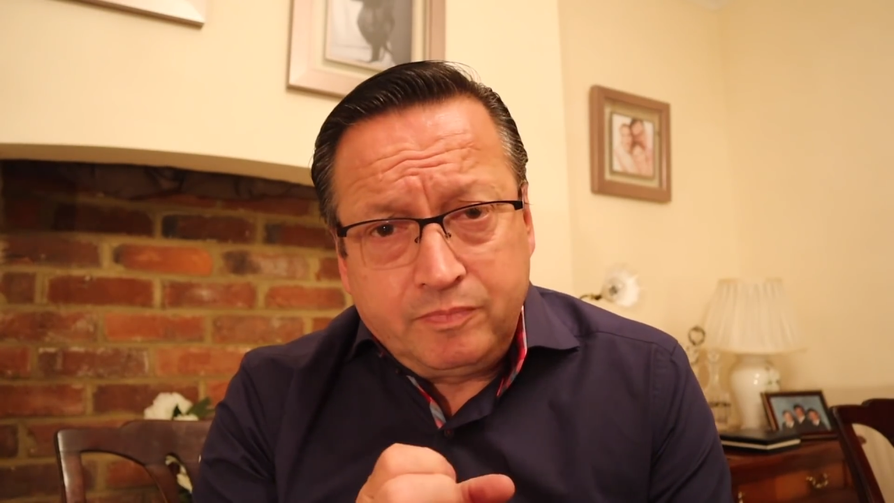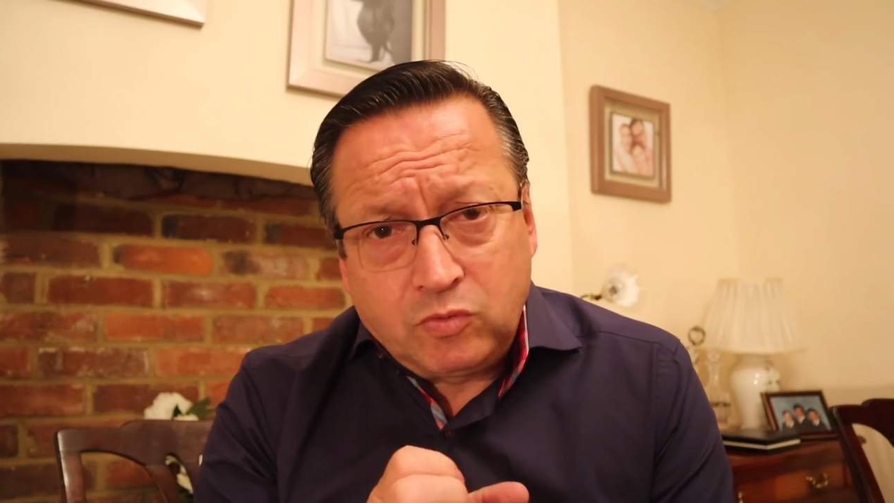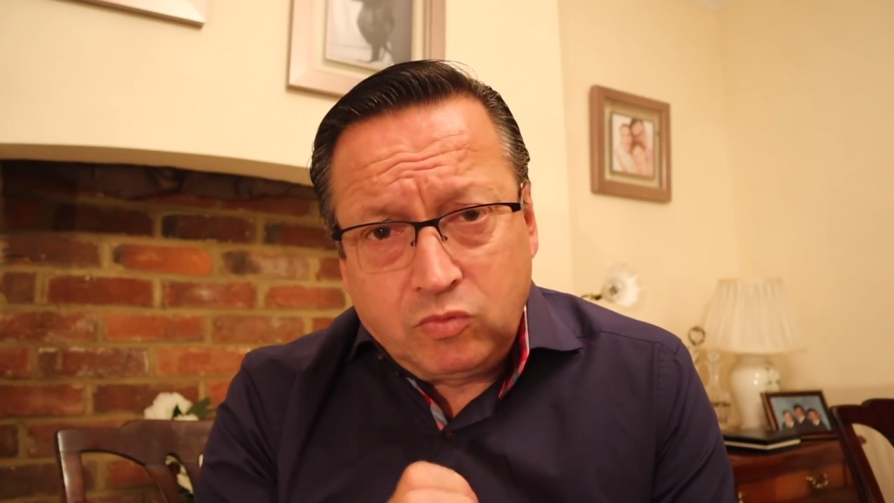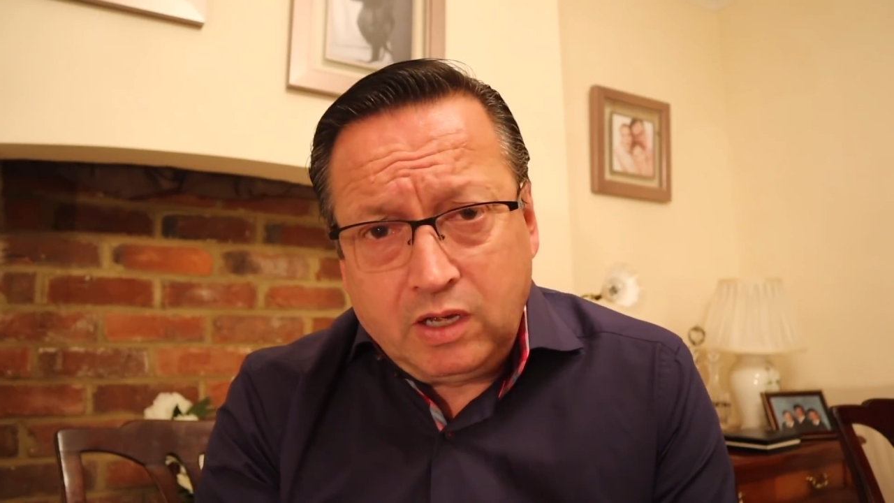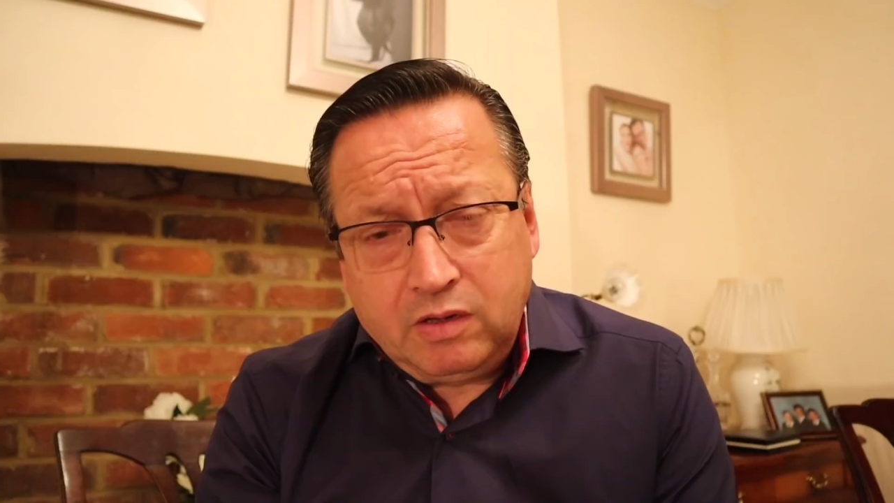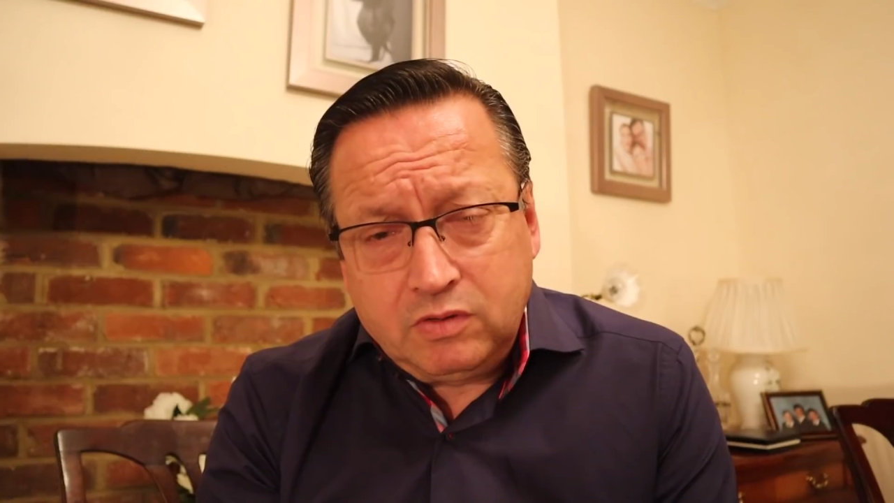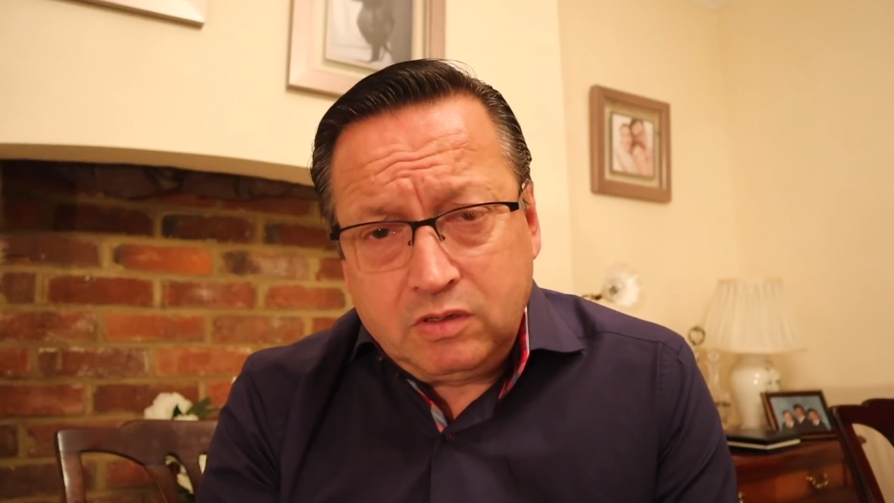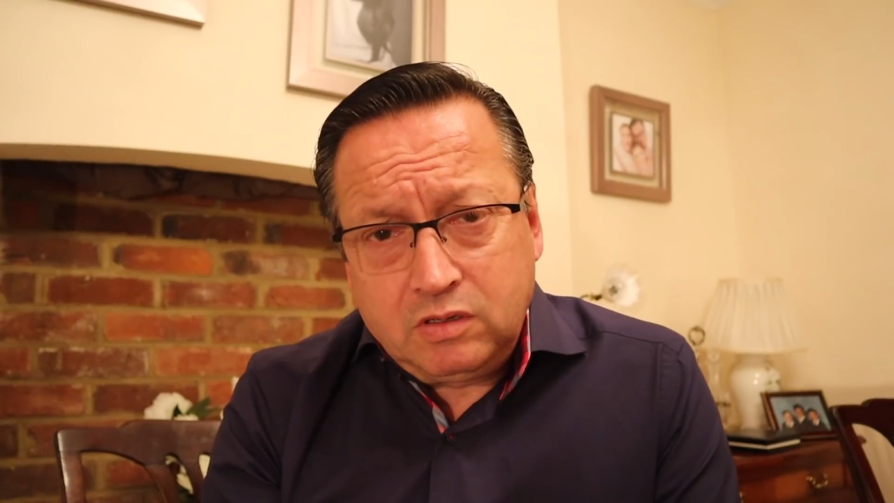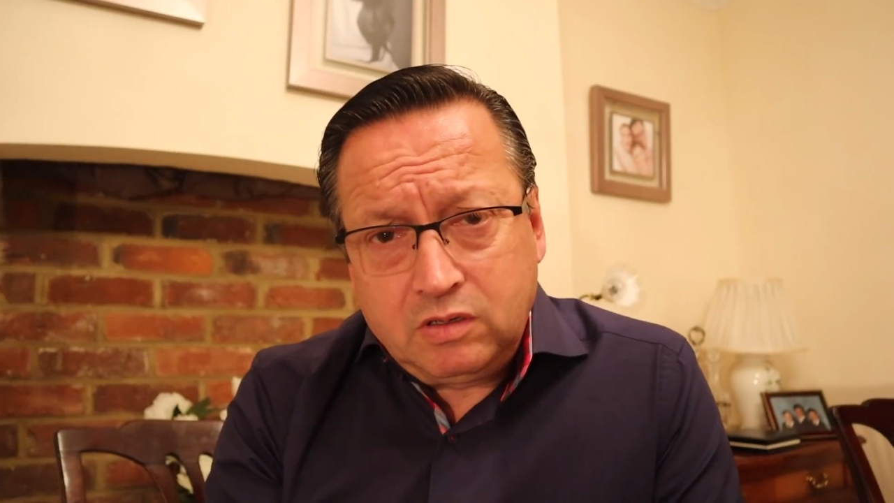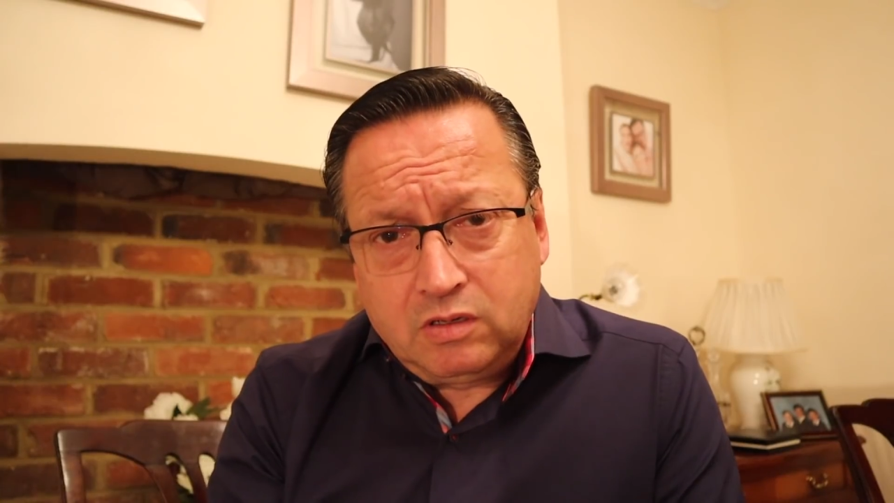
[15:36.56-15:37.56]
We have
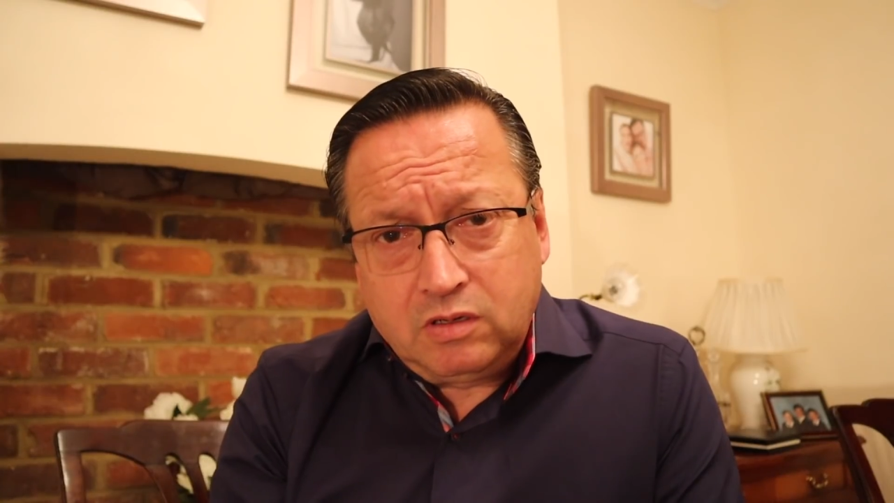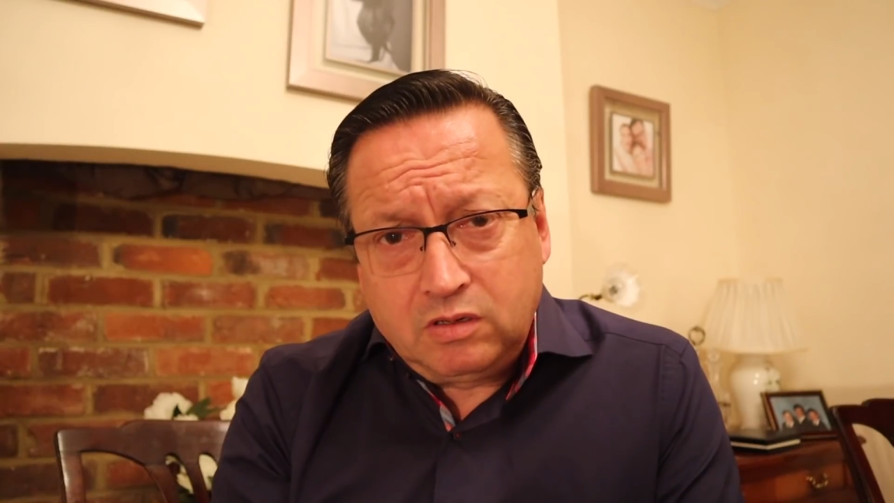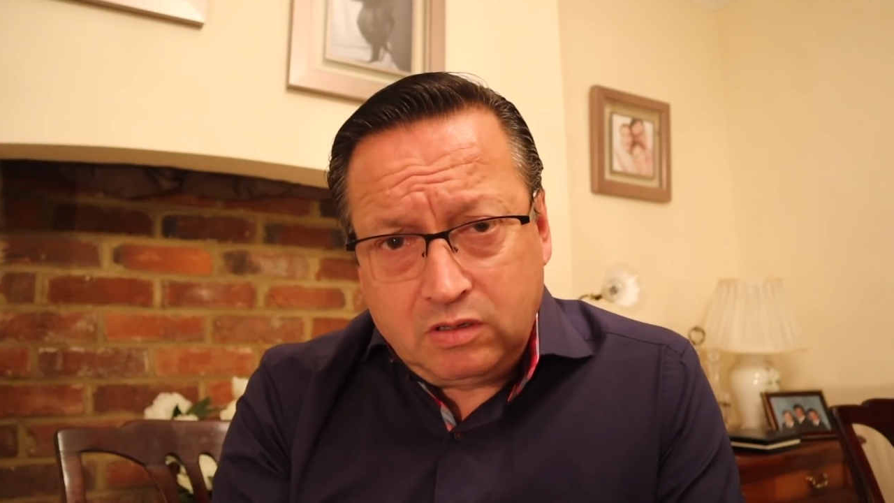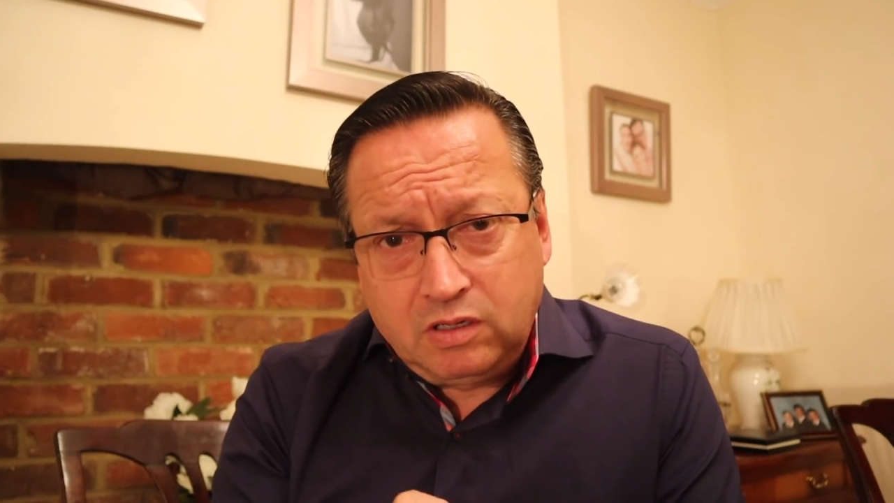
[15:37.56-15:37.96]
a